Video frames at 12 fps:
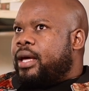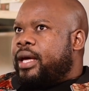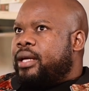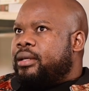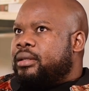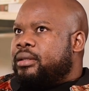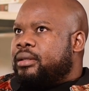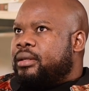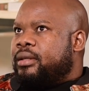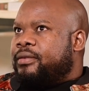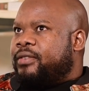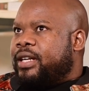And
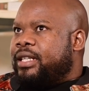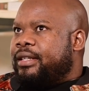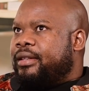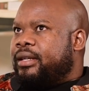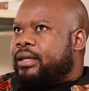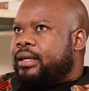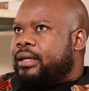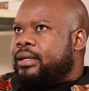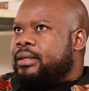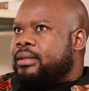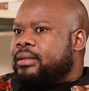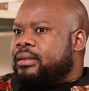the funny thing
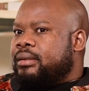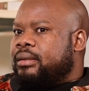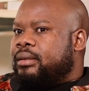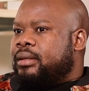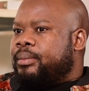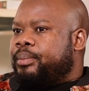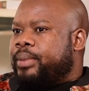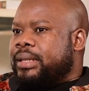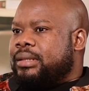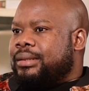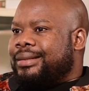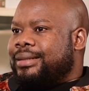is, the
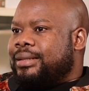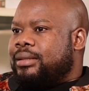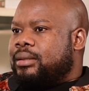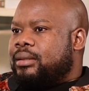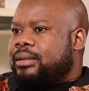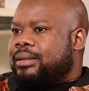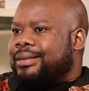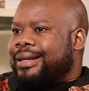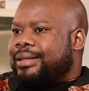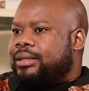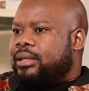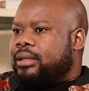business
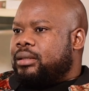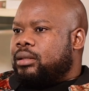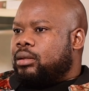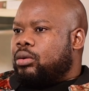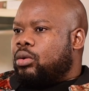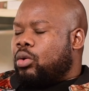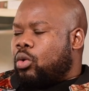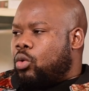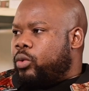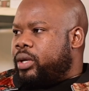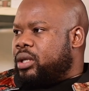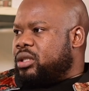started
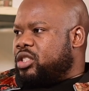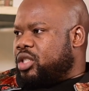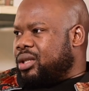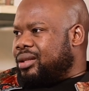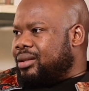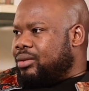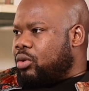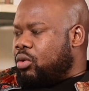growing during